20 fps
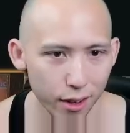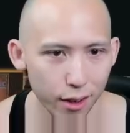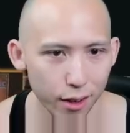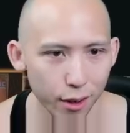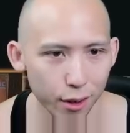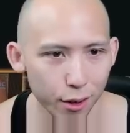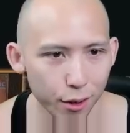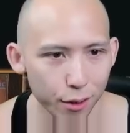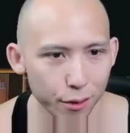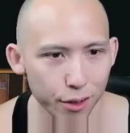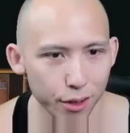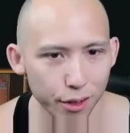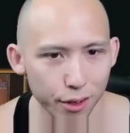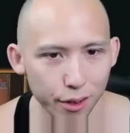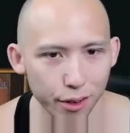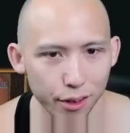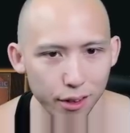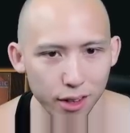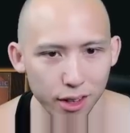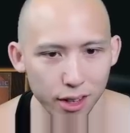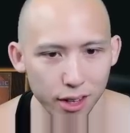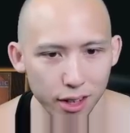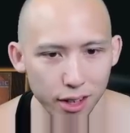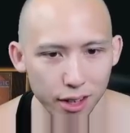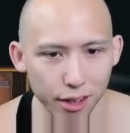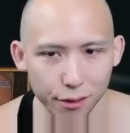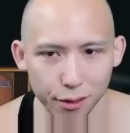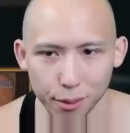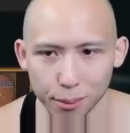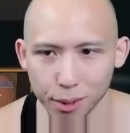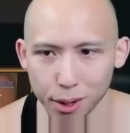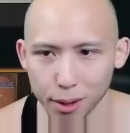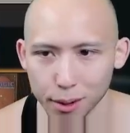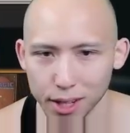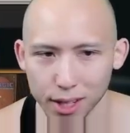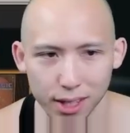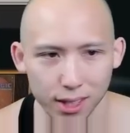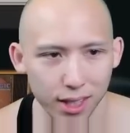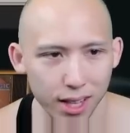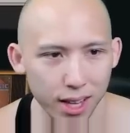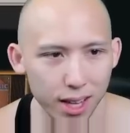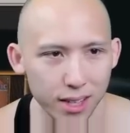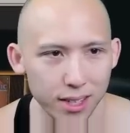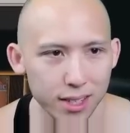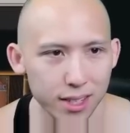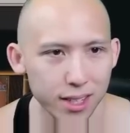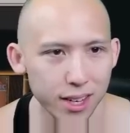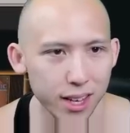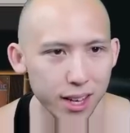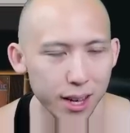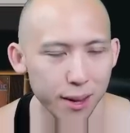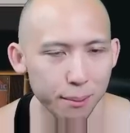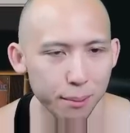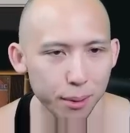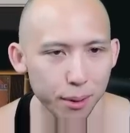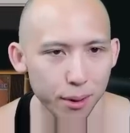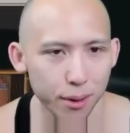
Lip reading: over the Foreboding Landscape.